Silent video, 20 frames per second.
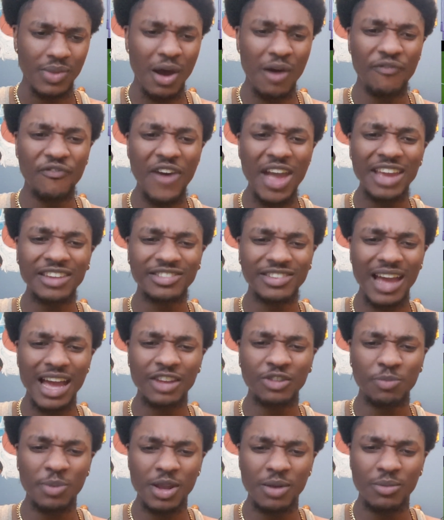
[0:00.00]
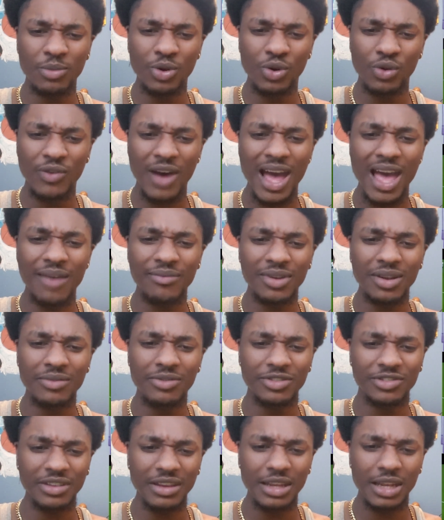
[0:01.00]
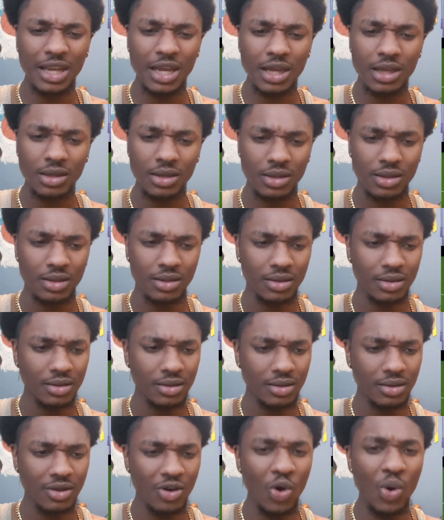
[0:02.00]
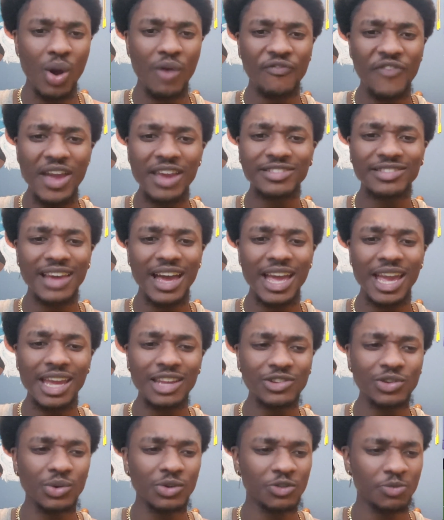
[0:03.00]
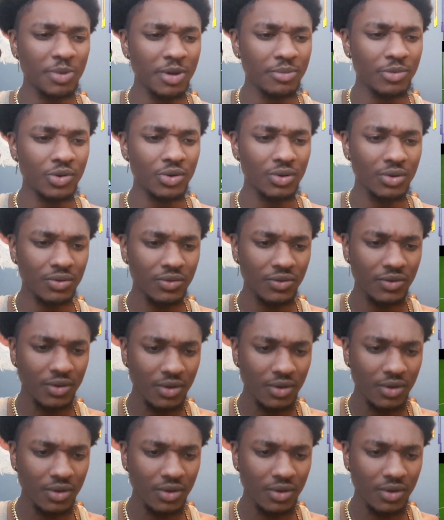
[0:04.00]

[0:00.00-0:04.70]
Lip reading: A fake shot spin move. I have never seen that. Or a fake shot into a spin move.